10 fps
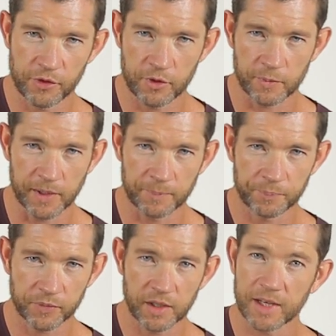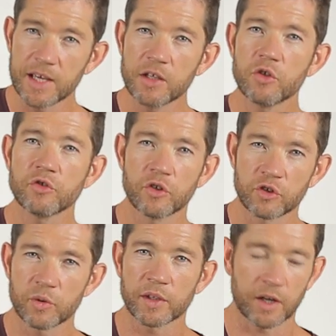third one. Now get used to
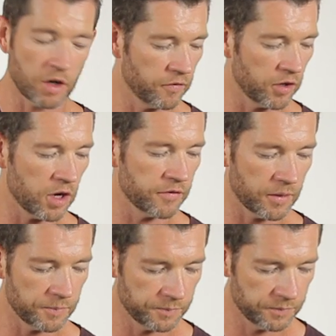doing that over and over.